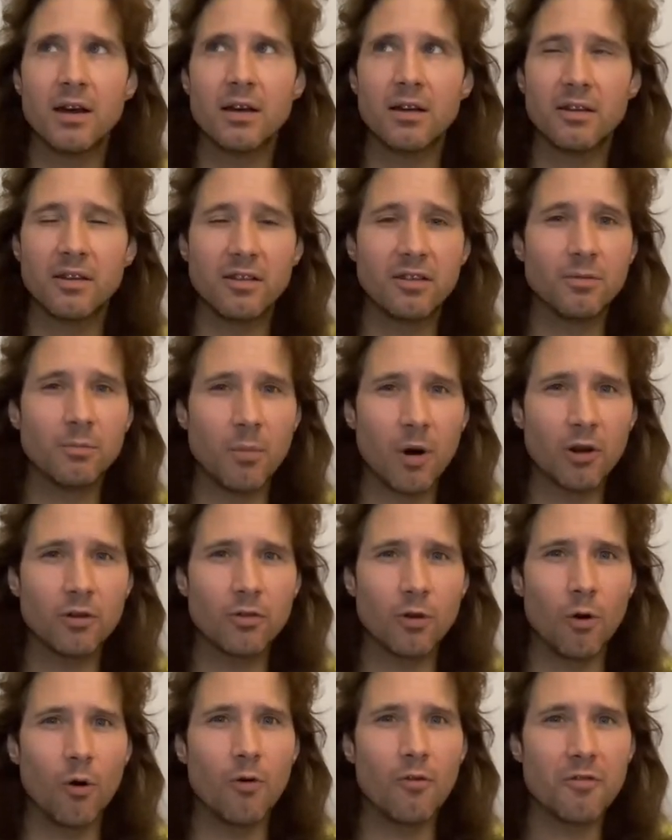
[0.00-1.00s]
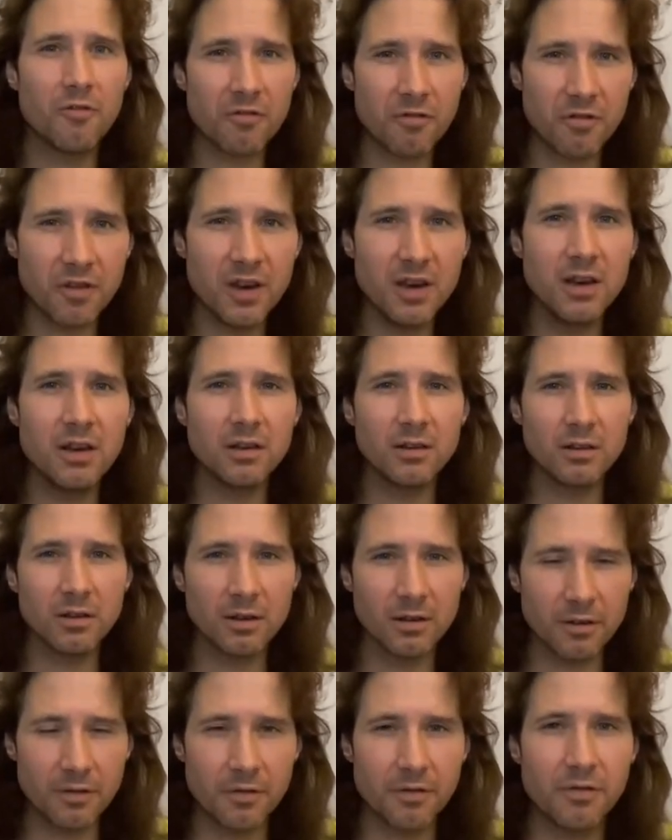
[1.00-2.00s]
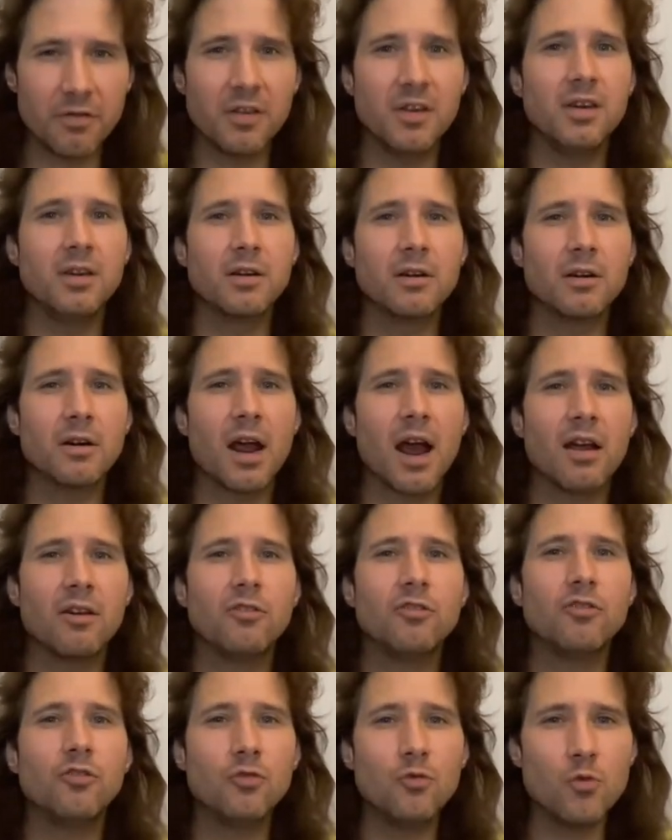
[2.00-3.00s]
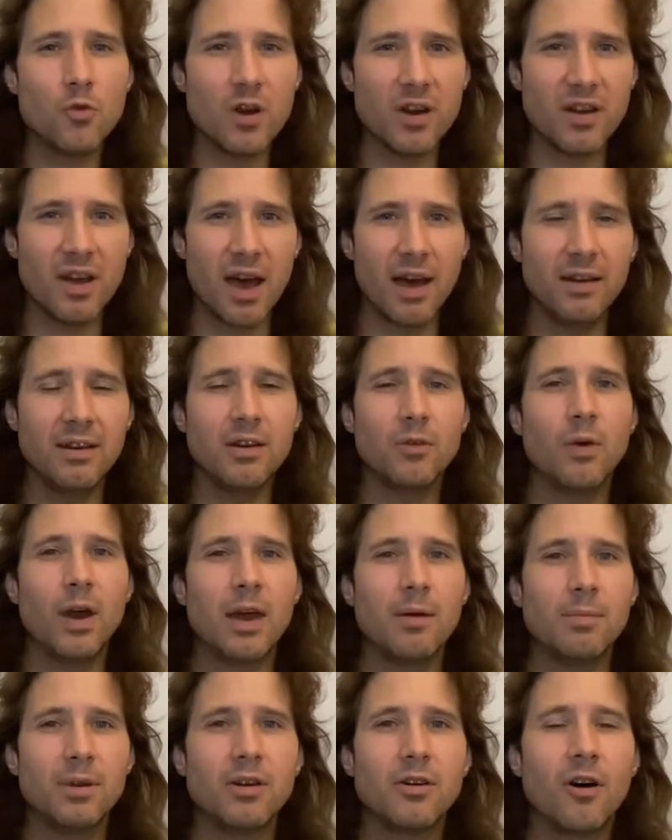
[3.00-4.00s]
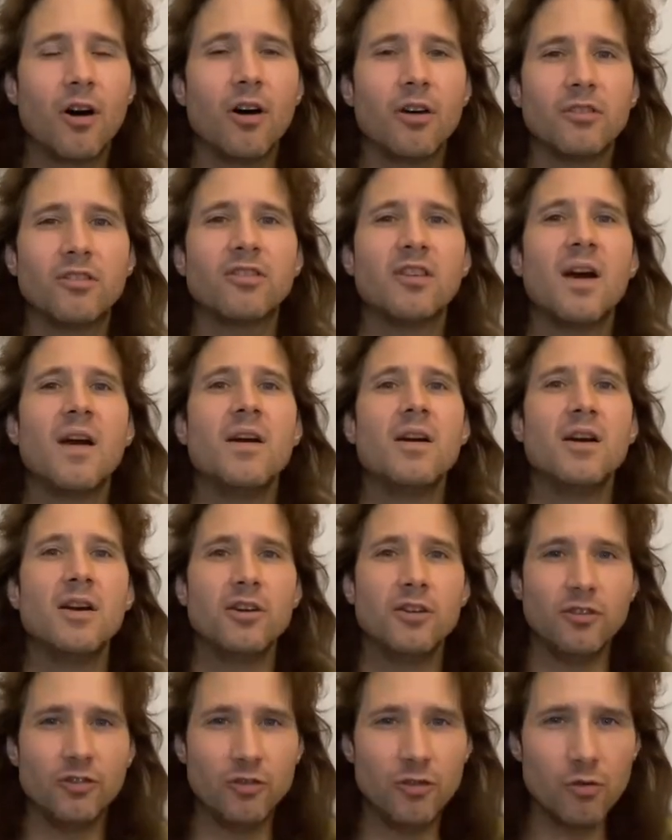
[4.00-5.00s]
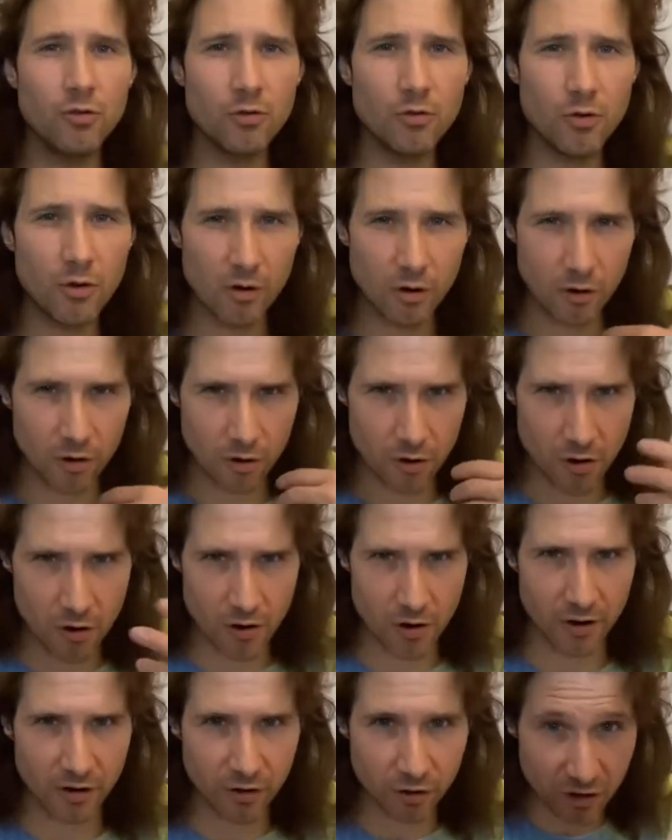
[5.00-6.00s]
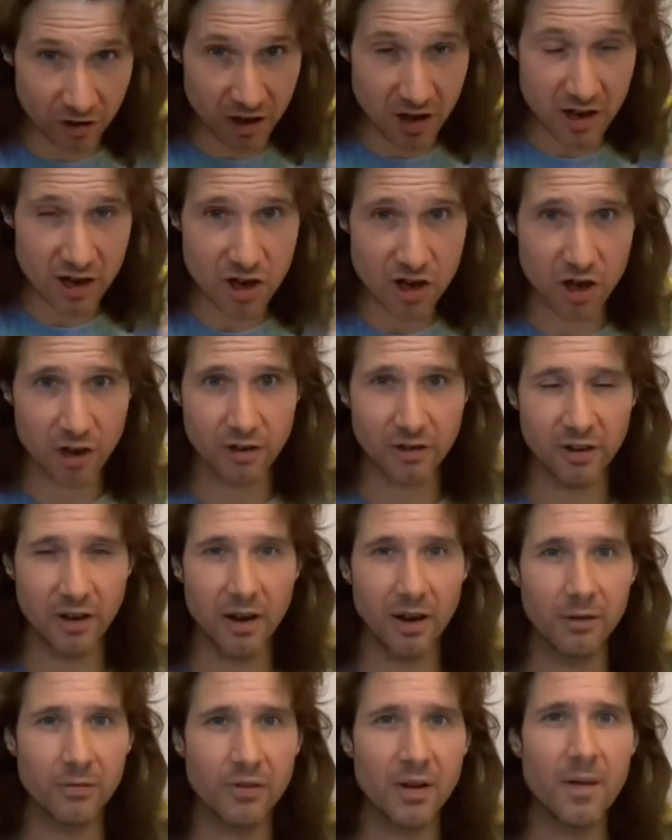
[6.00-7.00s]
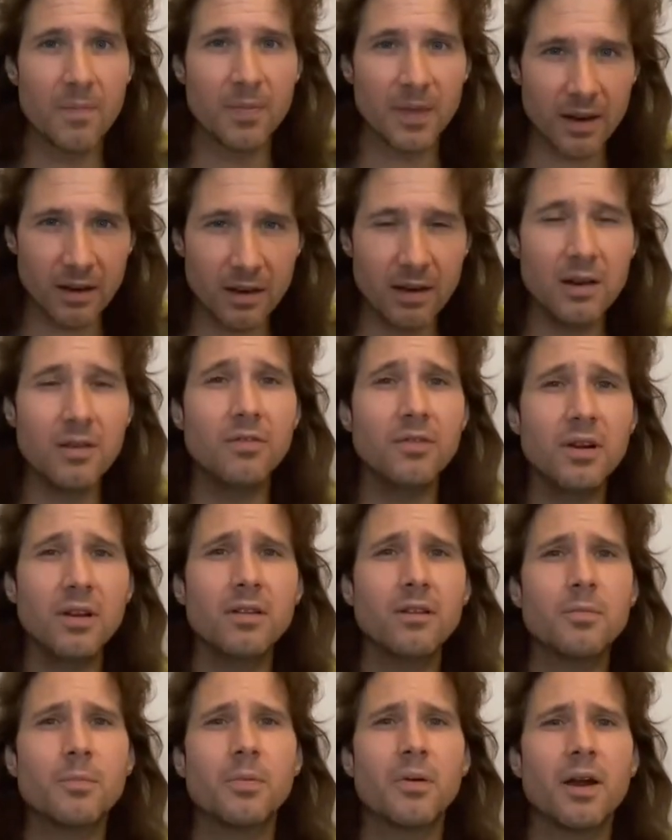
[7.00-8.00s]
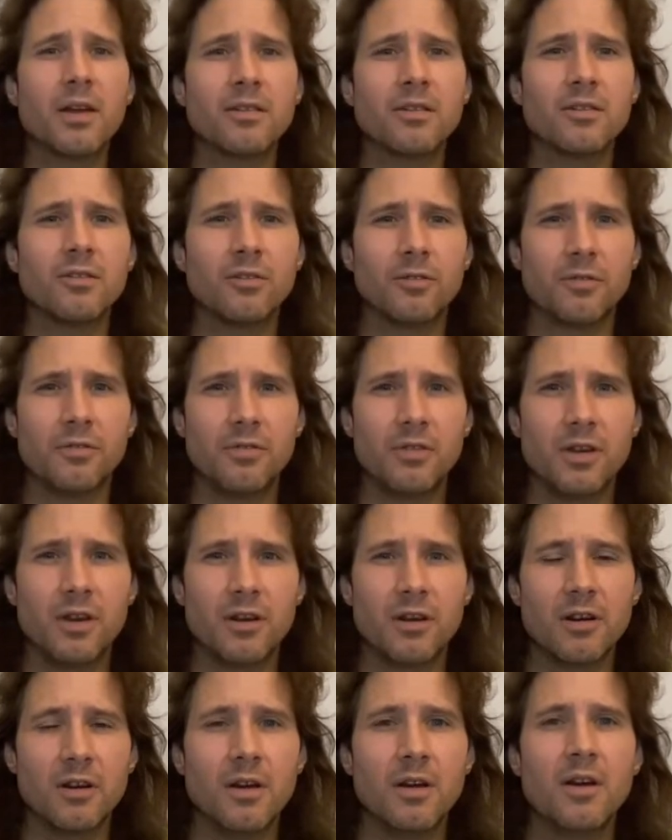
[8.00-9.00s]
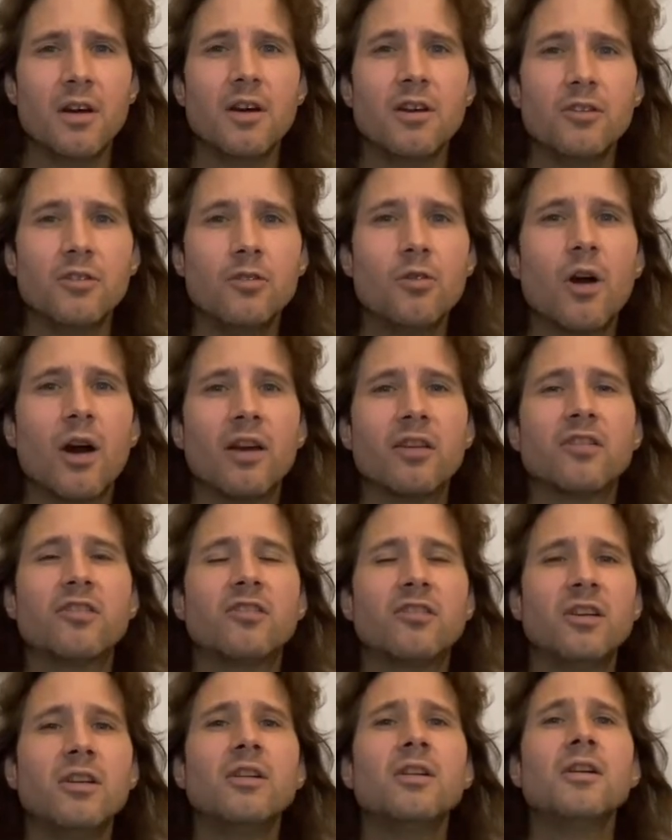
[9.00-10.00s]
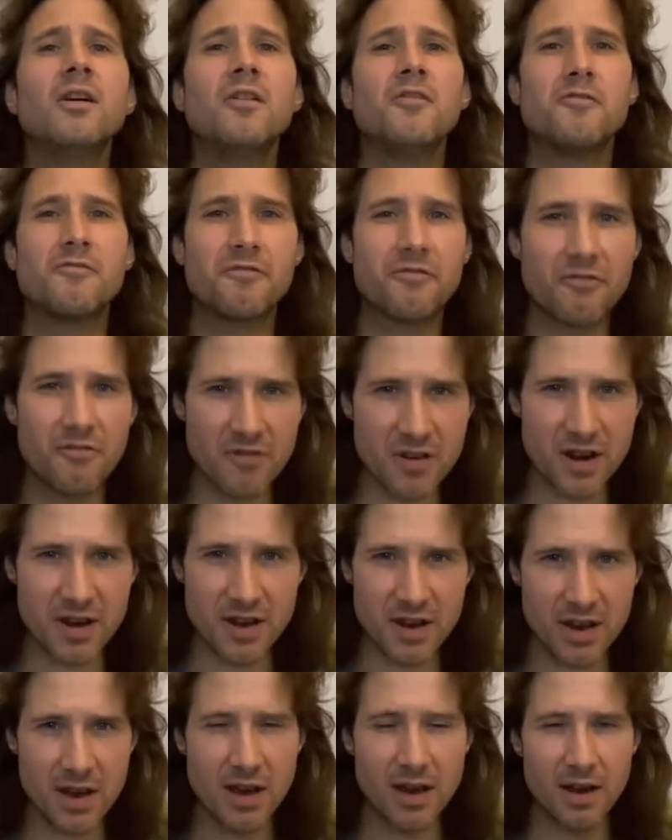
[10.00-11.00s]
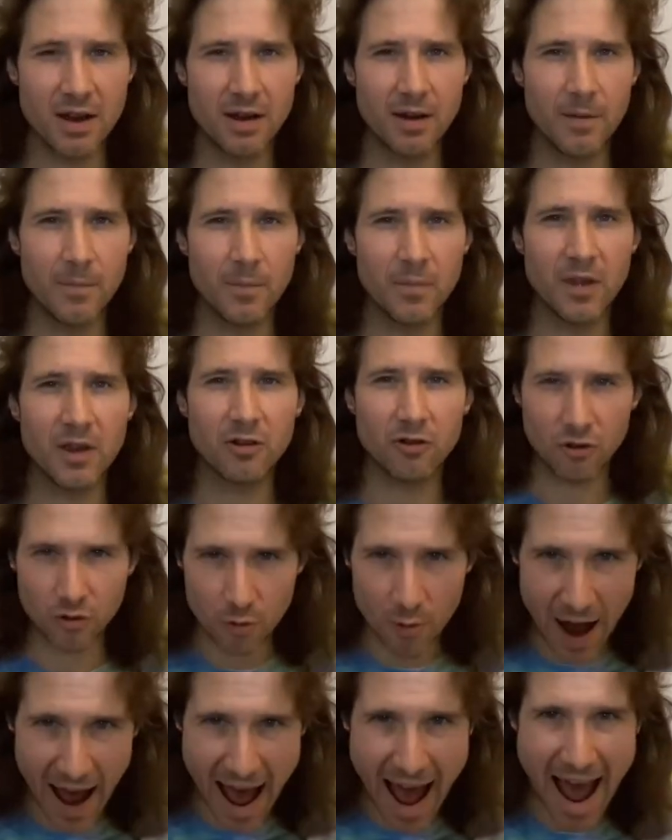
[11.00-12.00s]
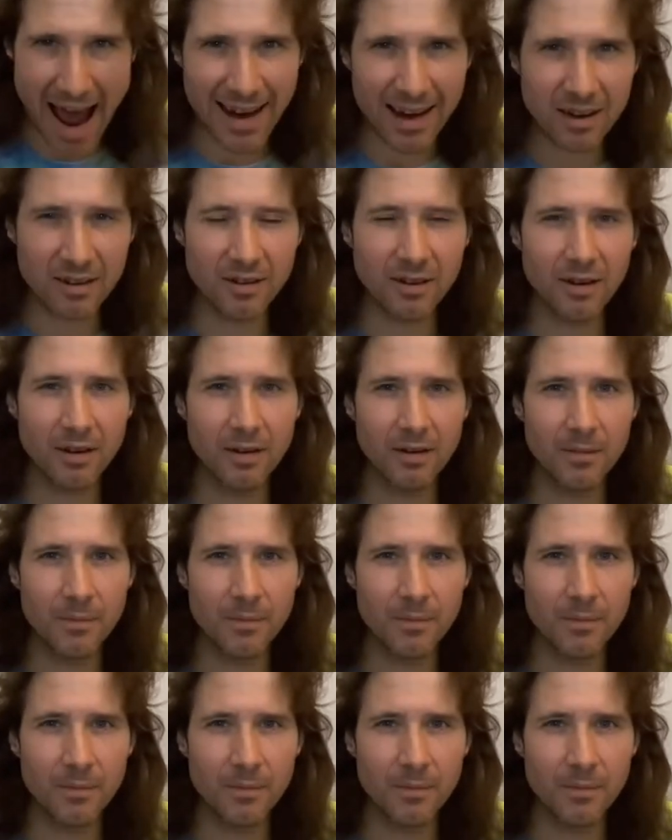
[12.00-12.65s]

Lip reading: this motto, feel the fear and do it anyway, because you learn, you teach yourself that even in the presence of fear, you are still free to act